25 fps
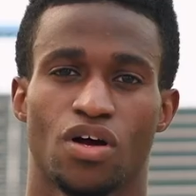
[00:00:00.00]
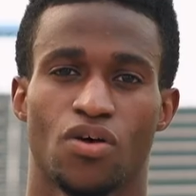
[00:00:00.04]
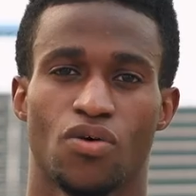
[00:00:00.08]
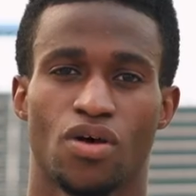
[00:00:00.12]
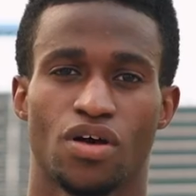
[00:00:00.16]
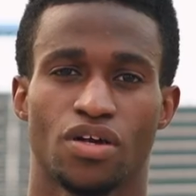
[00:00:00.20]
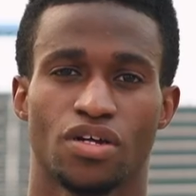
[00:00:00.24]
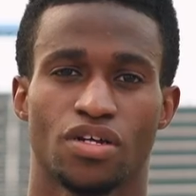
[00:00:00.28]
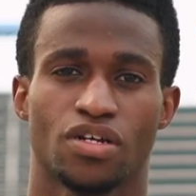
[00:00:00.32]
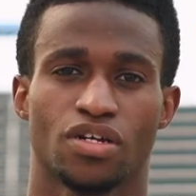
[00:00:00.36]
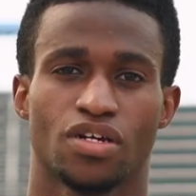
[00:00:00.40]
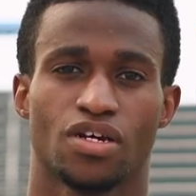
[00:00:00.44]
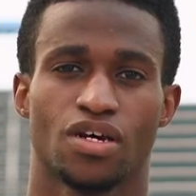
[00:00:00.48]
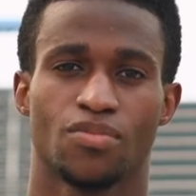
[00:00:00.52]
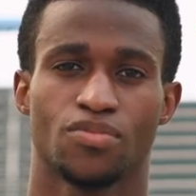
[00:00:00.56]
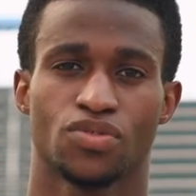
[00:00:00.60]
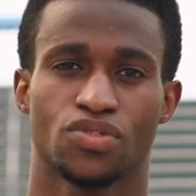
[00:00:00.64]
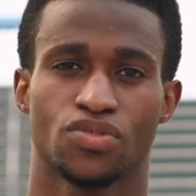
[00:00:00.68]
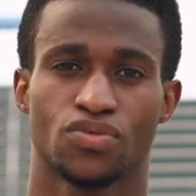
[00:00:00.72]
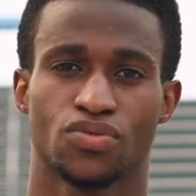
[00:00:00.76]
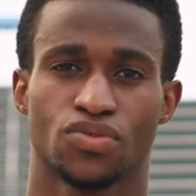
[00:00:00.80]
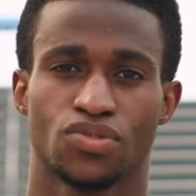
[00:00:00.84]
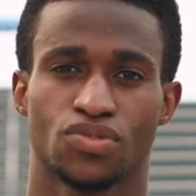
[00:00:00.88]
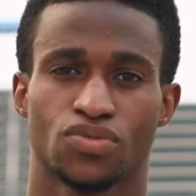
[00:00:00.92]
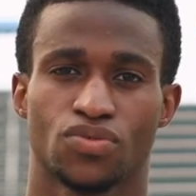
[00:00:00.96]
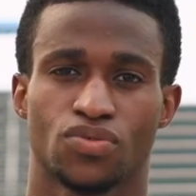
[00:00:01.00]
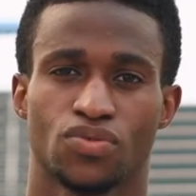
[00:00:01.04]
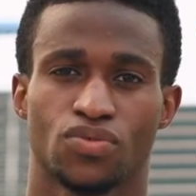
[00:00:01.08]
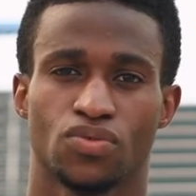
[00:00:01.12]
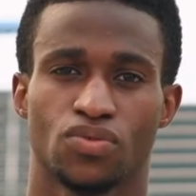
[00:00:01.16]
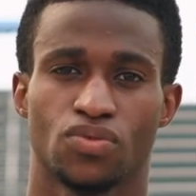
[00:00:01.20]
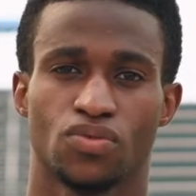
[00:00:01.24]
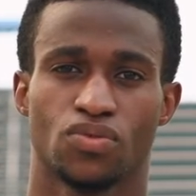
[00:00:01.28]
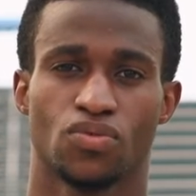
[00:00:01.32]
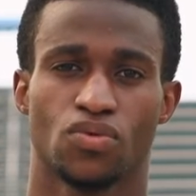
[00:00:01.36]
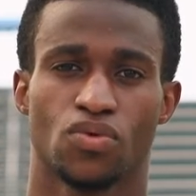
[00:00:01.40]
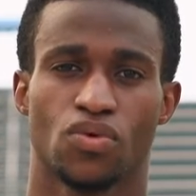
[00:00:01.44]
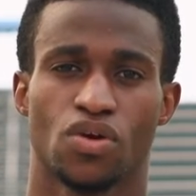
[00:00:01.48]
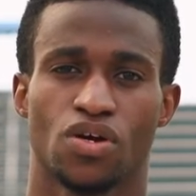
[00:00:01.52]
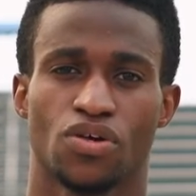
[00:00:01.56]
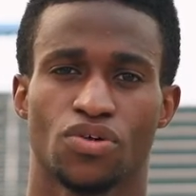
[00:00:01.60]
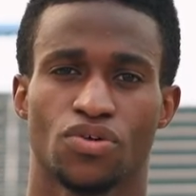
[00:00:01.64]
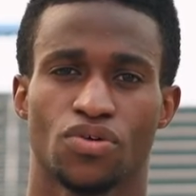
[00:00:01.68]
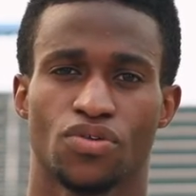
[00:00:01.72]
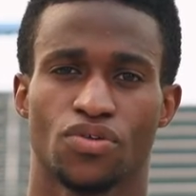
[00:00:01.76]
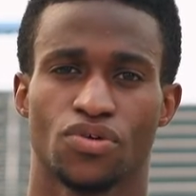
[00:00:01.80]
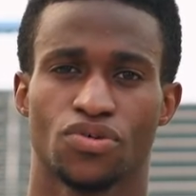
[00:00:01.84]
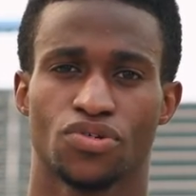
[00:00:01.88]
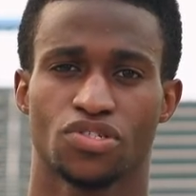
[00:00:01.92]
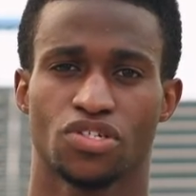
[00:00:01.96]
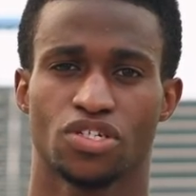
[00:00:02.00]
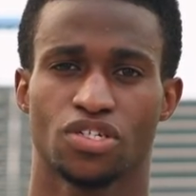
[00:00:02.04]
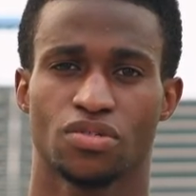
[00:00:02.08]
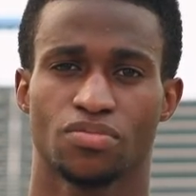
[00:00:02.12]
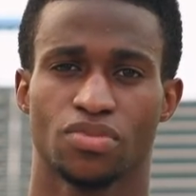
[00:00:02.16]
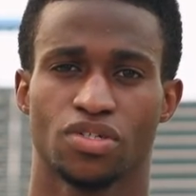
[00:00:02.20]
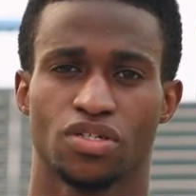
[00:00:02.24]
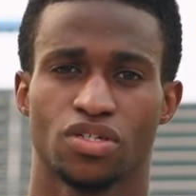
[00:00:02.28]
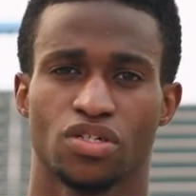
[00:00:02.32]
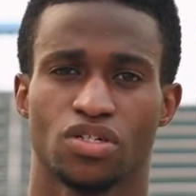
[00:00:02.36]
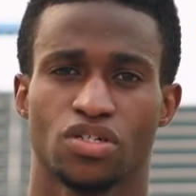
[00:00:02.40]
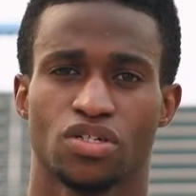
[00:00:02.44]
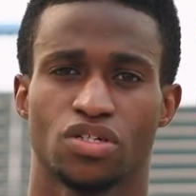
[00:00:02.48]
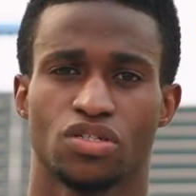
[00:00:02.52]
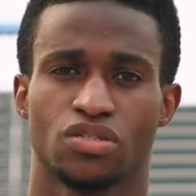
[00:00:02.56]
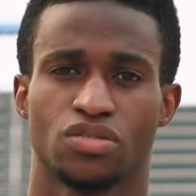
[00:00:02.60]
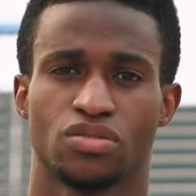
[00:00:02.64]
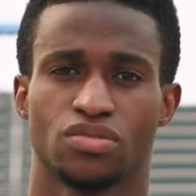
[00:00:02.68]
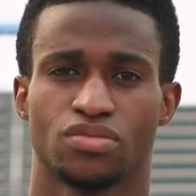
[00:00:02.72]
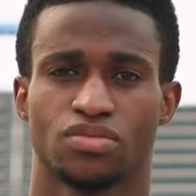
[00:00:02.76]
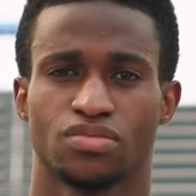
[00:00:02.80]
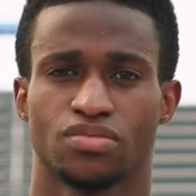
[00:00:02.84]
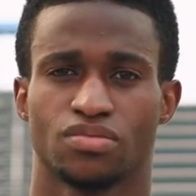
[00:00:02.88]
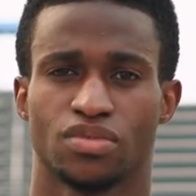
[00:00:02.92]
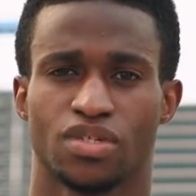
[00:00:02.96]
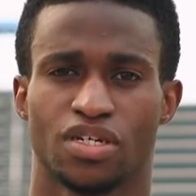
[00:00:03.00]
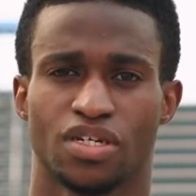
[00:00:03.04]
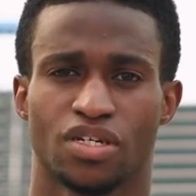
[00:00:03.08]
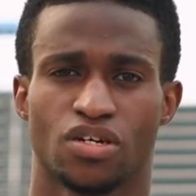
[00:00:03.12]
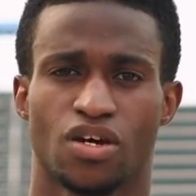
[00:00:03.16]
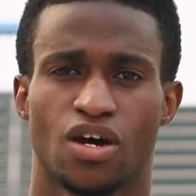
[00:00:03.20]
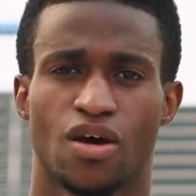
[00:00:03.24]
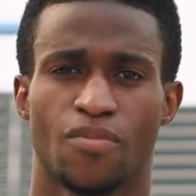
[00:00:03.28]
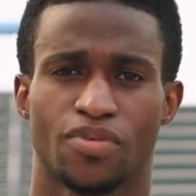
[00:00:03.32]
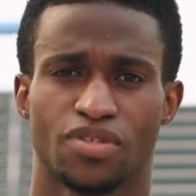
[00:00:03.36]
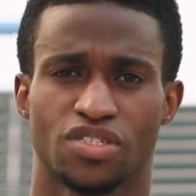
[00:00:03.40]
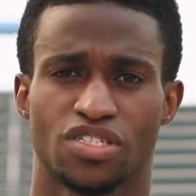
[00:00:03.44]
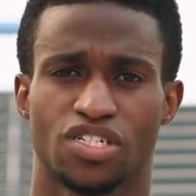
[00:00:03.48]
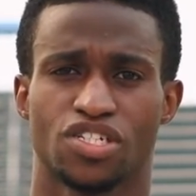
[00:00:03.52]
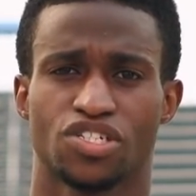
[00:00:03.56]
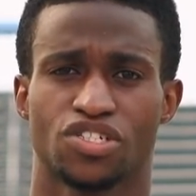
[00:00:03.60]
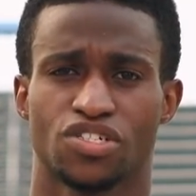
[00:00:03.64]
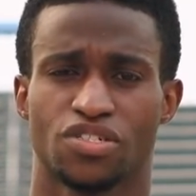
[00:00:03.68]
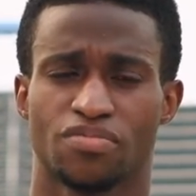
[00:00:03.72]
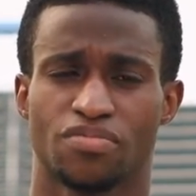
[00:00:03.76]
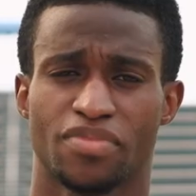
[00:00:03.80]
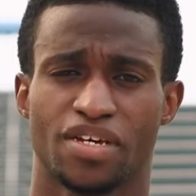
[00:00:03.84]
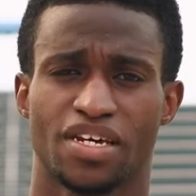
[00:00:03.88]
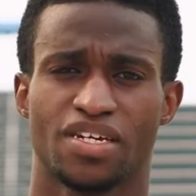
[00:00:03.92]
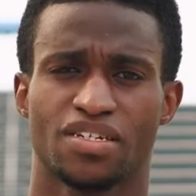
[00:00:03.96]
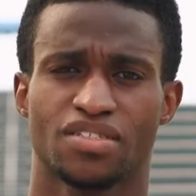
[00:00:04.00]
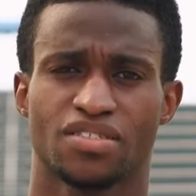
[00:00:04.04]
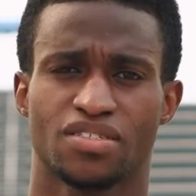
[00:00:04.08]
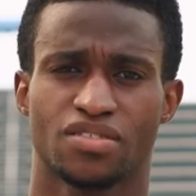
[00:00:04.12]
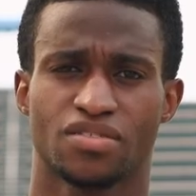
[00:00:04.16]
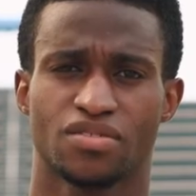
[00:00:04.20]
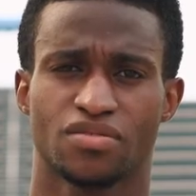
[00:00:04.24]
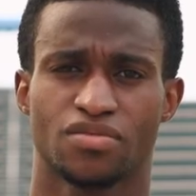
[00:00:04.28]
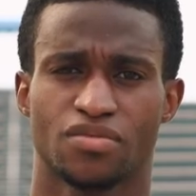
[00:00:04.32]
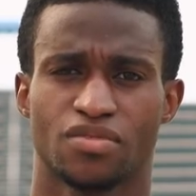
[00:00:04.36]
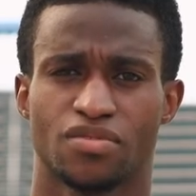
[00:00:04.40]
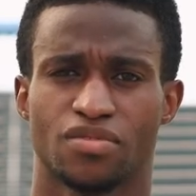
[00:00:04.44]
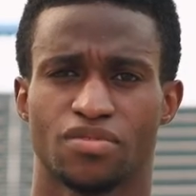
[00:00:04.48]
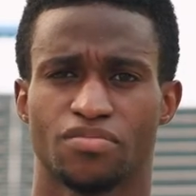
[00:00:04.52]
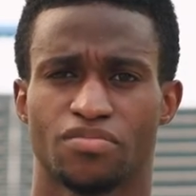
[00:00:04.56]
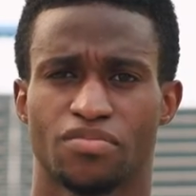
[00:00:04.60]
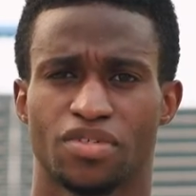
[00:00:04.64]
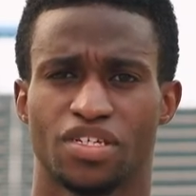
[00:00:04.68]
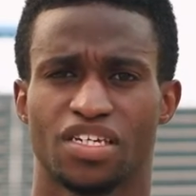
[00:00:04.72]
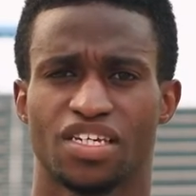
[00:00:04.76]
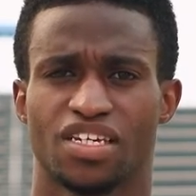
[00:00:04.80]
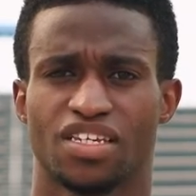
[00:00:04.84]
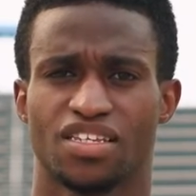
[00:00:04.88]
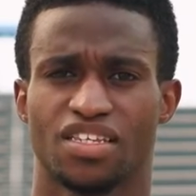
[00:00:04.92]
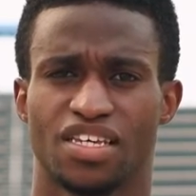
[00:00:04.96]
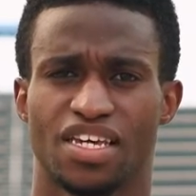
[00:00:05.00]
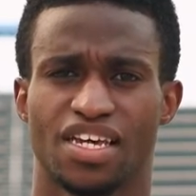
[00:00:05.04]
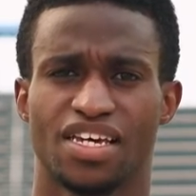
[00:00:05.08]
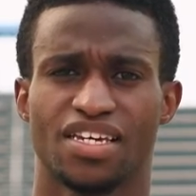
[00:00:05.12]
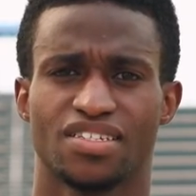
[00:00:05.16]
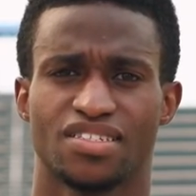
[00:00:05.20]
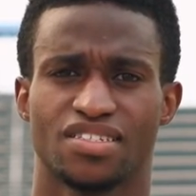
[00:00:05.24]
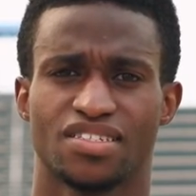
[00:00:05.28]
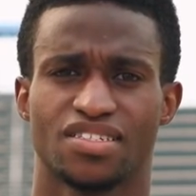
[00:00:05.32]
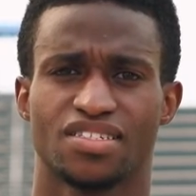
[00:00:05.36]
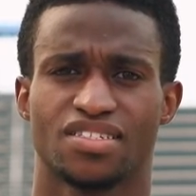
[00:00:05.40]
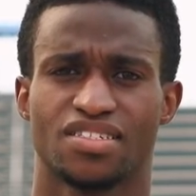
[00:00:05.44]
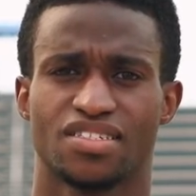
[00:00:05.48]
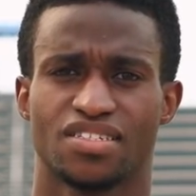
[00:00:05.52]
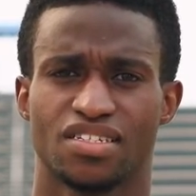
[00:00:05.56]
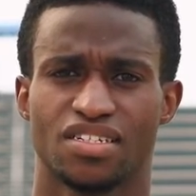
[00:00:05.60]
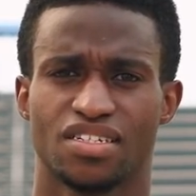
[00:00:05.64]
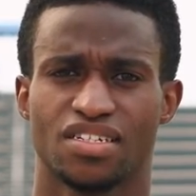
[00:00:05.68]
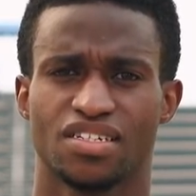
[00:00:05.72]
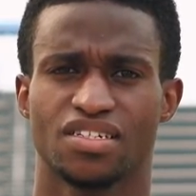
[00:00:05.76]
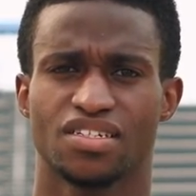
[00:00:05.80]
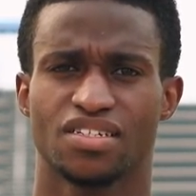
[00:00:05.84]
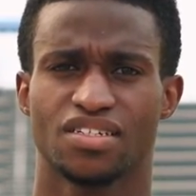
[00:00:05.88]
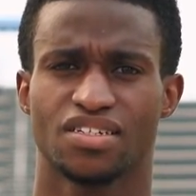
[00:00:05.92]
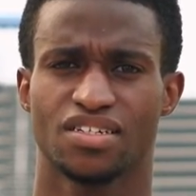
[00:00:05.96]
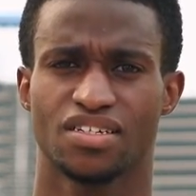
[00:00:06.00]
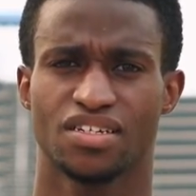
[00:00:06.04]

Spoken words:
I wanted to come to a school where I know there was going to be a good, like, competition base, and being in the ACC.